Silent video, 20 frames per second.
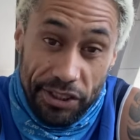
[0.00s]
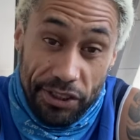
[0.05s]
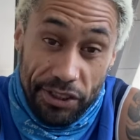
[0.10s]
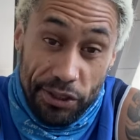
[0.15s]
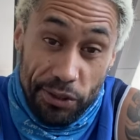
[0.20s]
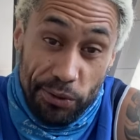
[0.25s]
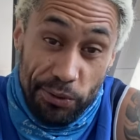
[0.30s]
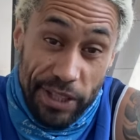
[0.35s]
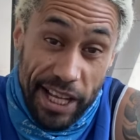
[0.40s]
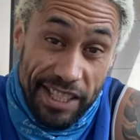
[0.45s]

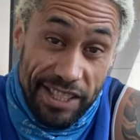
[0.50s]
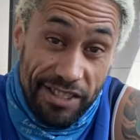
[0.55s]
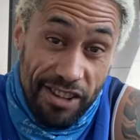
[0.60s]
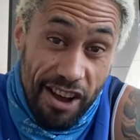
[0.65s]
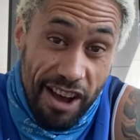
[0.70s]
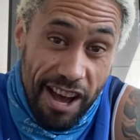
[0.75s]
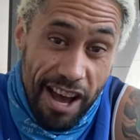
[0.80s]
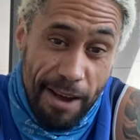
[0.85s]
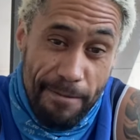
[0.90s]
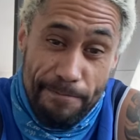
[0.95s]
till next
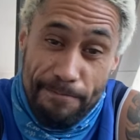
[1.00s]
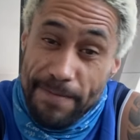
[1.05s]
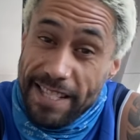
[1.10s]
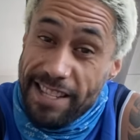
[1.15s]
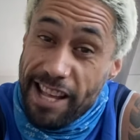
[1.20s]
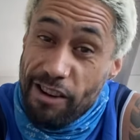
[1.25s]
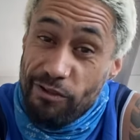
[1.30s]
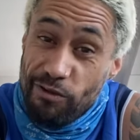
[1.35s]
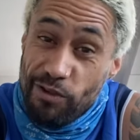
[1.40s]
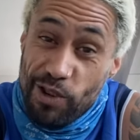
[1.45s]
time,
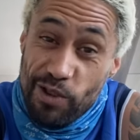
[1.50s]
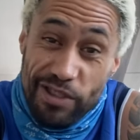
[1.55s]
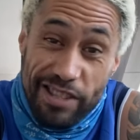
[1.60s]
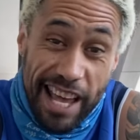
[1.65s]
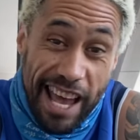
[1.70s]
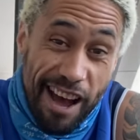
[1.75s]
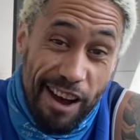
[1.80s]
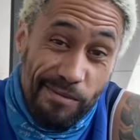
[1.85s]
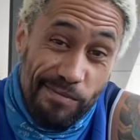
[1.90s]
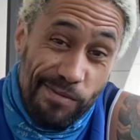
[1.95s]
stay real,
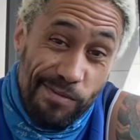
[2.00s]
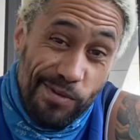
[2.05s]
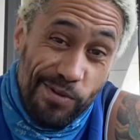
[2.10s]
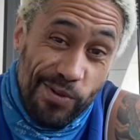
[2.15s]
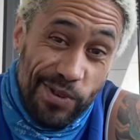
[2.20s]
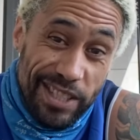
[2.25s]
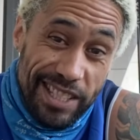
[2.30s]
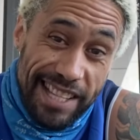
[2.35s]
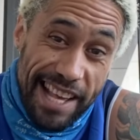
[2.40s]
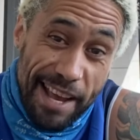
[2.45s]
stay
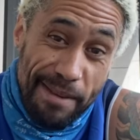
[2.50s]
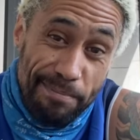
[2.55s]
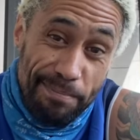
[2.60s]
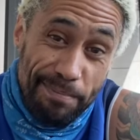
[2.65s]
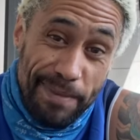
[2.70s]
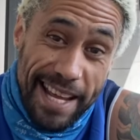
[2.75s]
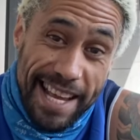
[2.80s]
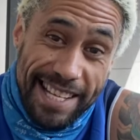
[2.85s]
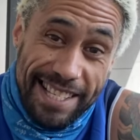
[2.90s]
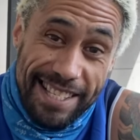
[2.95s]
humble, stay
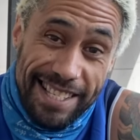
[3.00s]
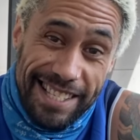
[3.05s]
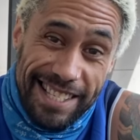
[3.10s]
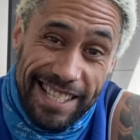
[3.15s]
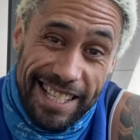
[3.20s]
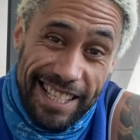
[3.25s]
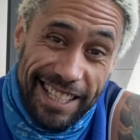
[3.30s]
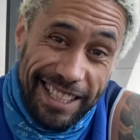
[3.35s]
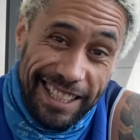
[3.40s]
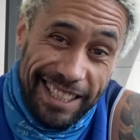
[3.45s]

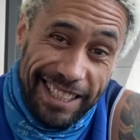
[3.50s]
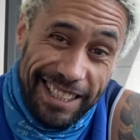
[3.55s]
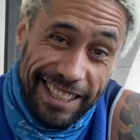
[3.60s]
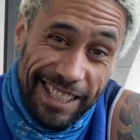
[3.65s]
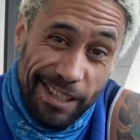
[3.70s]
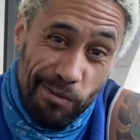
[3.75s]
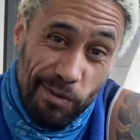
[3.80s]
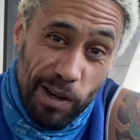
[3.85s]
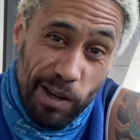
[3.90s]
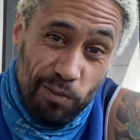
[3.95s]
blessed,
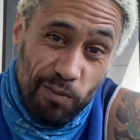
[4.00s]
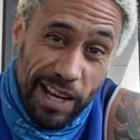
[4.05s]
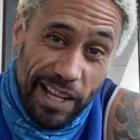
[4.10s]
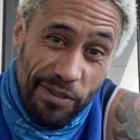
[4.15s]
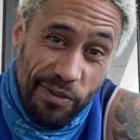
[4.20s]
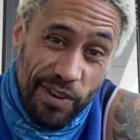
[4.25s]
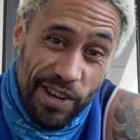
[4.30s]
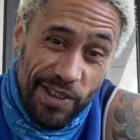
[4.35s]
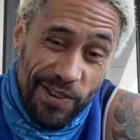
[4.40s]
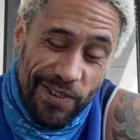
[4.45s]

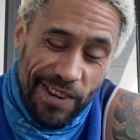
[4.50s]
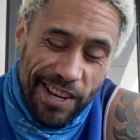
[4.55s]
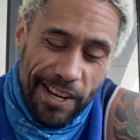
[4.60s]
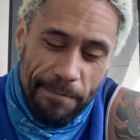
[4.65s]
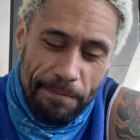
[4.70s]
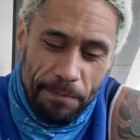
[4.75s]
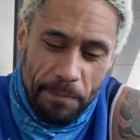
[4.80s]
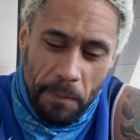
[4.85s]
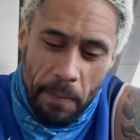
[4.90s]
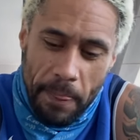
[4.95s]
1133,
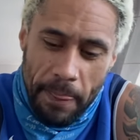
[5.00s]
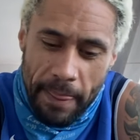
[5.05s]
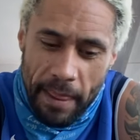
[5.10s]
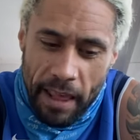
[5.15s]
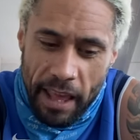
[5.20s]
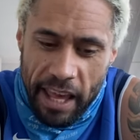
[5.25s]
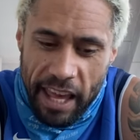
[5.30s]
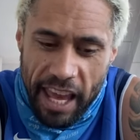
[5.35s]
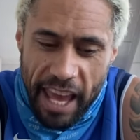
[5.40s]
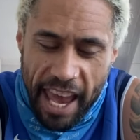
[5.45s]

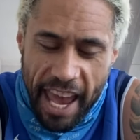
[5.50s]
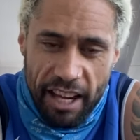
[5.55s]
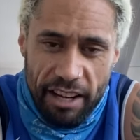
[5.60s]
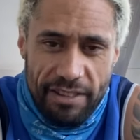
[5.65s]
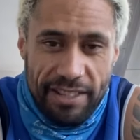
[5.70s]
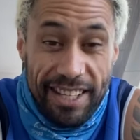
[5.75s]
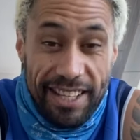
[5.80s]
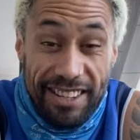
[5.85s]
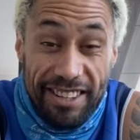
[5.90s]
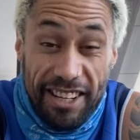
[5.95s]
and I'll
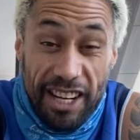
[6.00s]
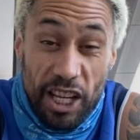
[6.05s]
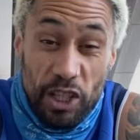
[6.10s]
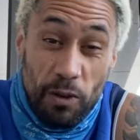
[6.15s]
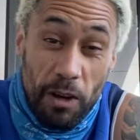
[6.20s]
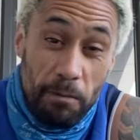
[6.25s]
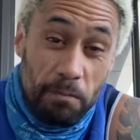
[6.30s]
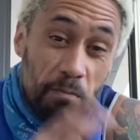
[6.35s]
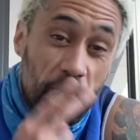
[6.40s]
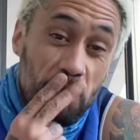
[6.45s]
see you in the next
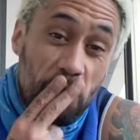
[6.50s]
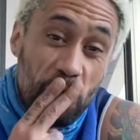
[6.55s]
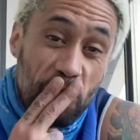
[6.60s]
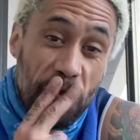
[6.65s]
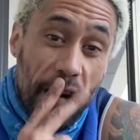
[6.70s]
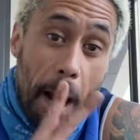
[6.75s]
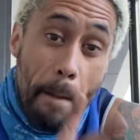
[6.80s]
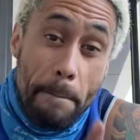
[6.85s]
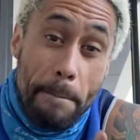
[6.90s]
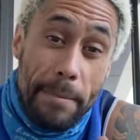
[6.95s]
one.
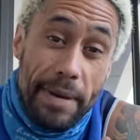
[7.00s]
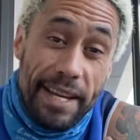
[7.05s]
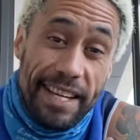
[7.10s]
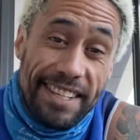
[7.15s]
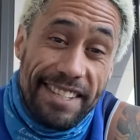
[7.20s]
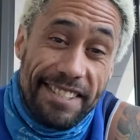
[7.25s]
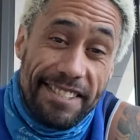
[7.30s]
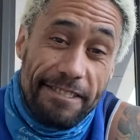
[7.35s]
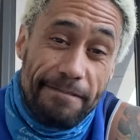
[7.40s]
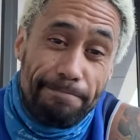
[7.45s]

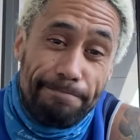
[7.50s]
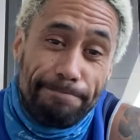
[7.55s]
Peace.